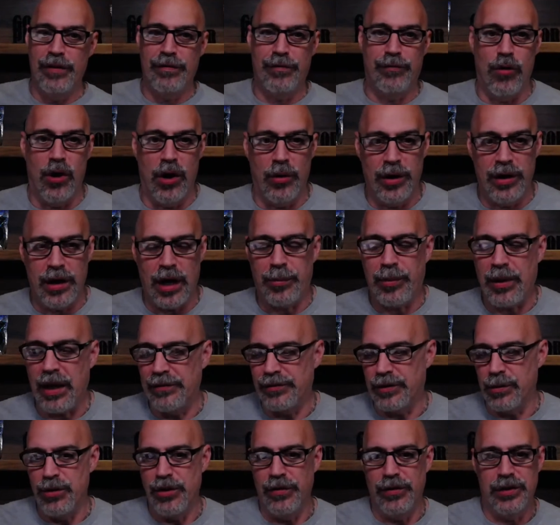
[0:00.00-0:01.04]
forward. I'll probably
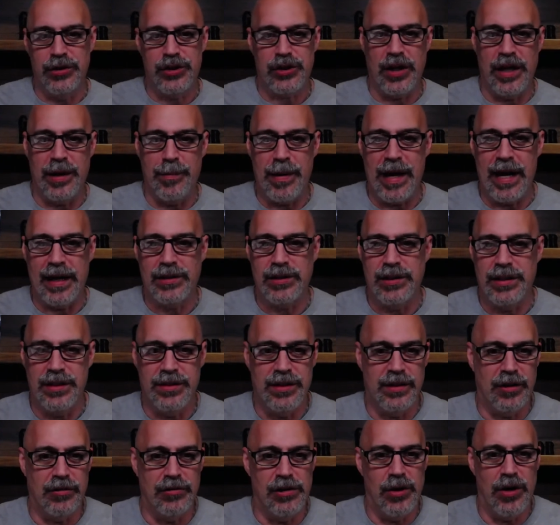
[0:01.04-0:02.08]
have to move the train back so it
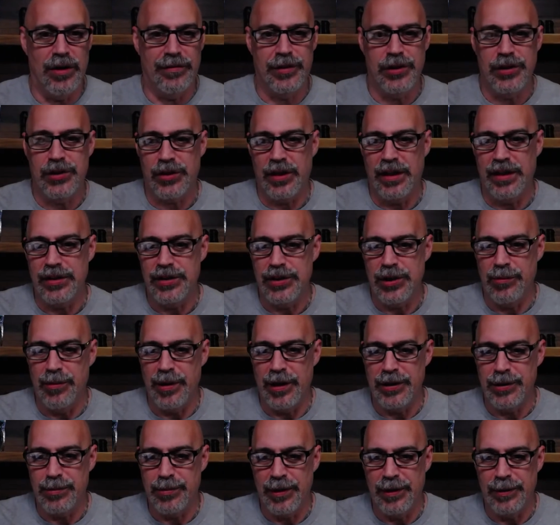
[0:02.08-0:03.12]
doesn't glow off the train so
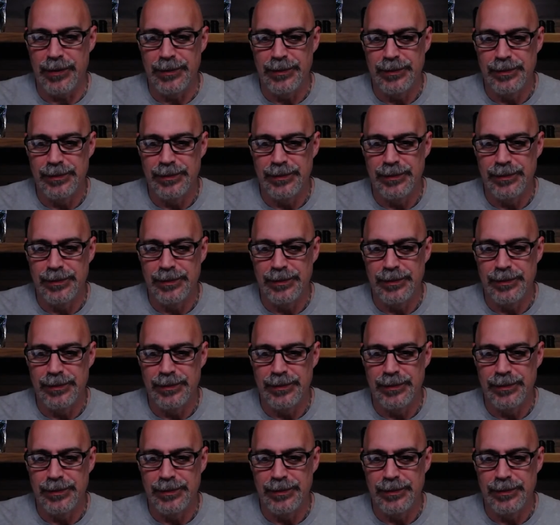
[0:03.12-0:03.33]
much, but